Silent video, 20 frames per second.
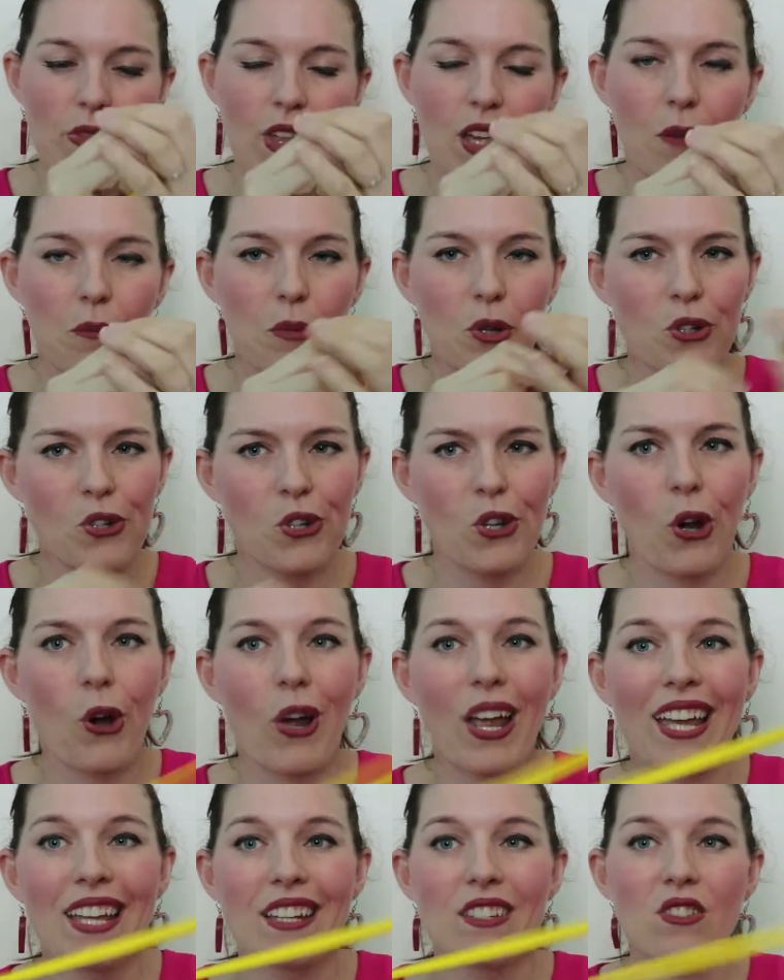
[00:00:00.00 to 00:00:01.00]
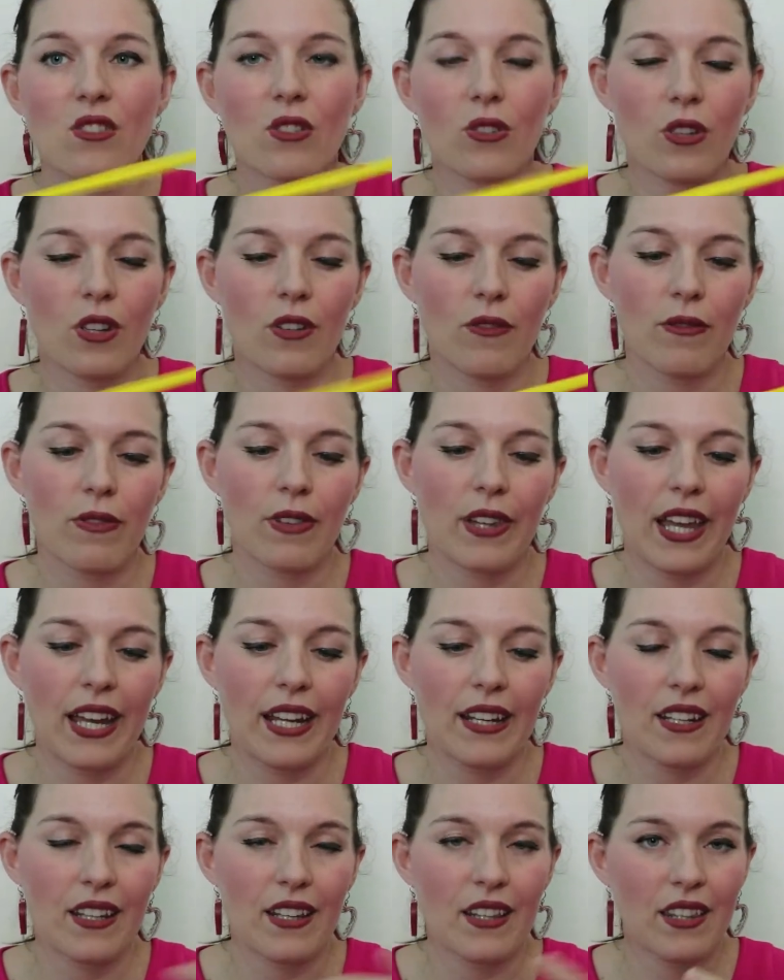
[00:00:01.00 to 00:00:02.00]
I'm going to go ahead to
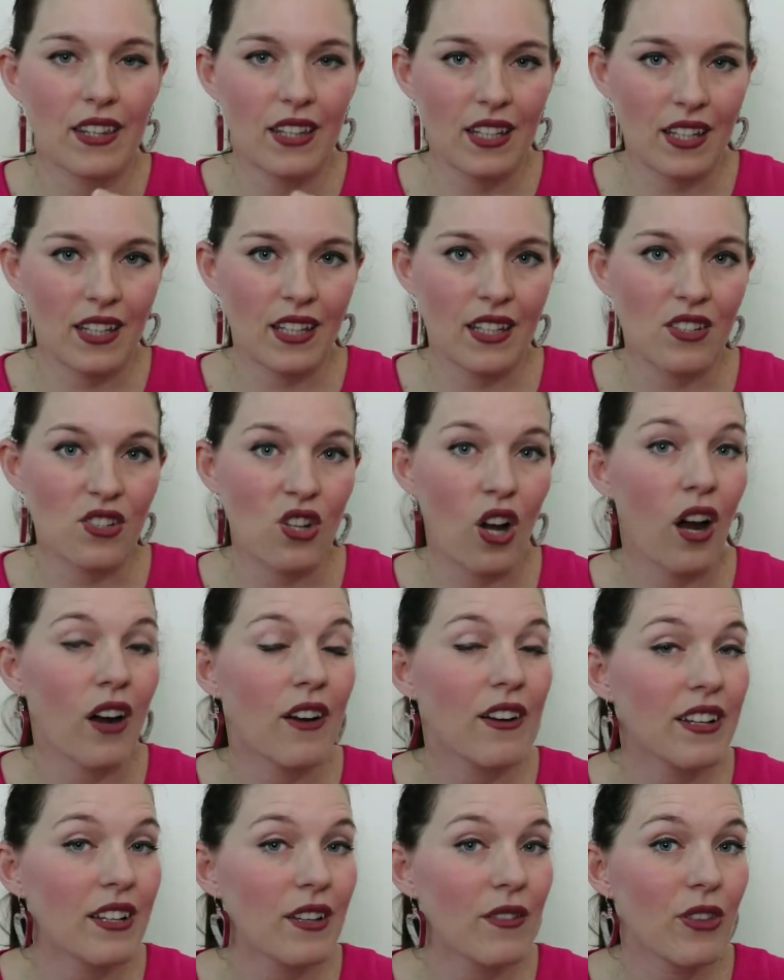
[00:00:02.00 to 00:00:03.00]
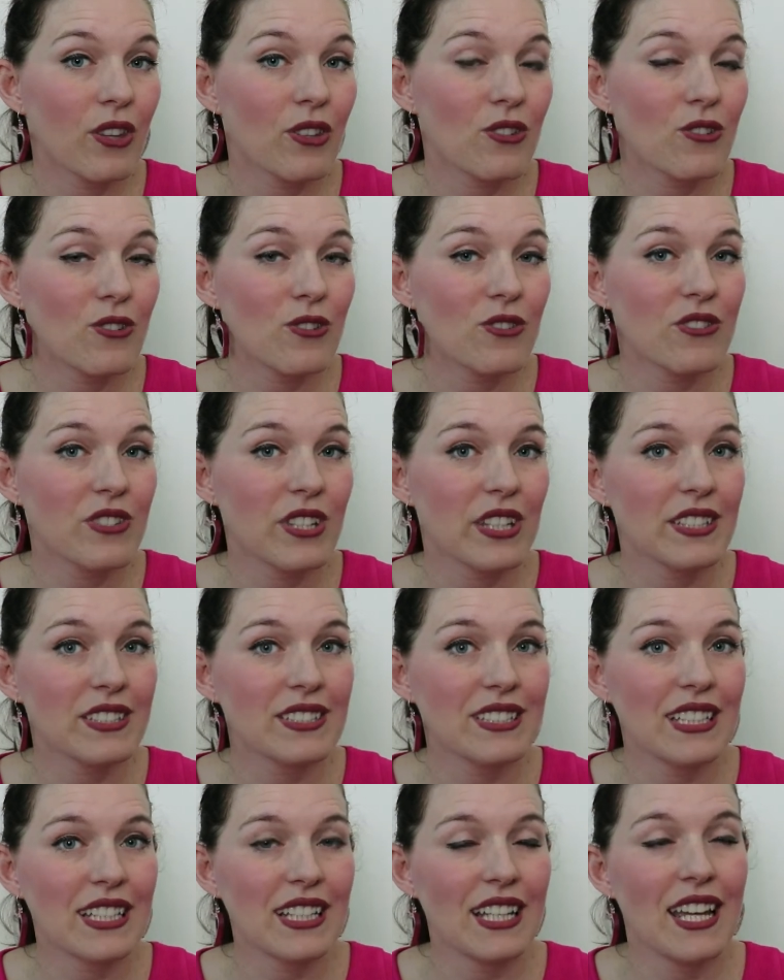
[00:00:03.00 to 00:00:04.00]
inflate the entirety of the
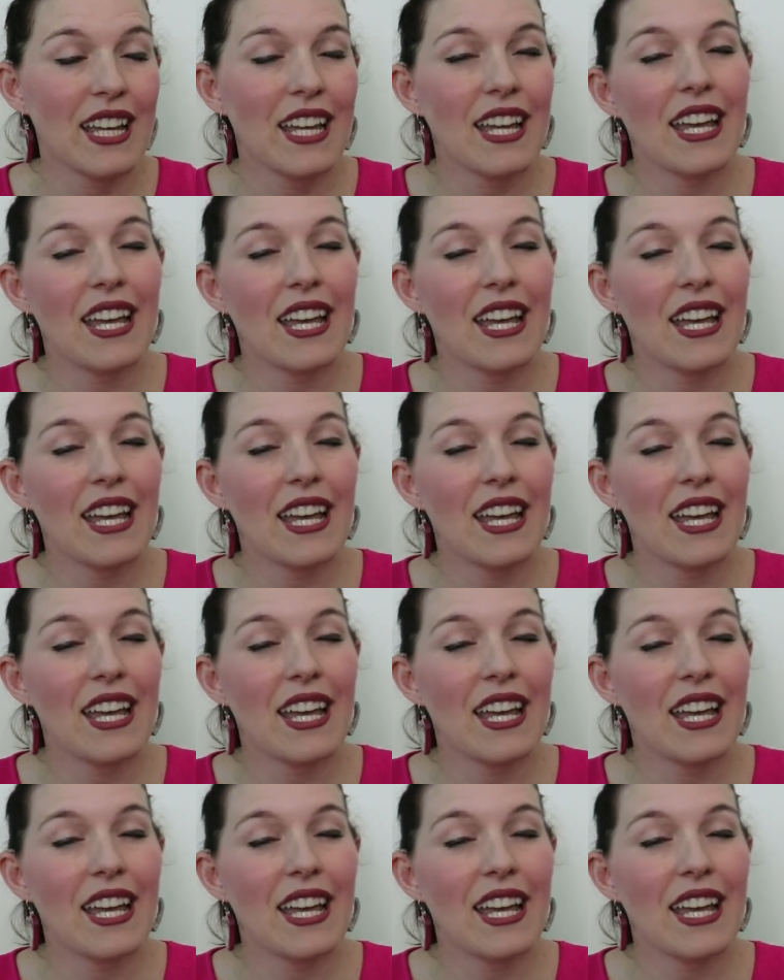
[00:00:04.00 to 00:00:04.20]
260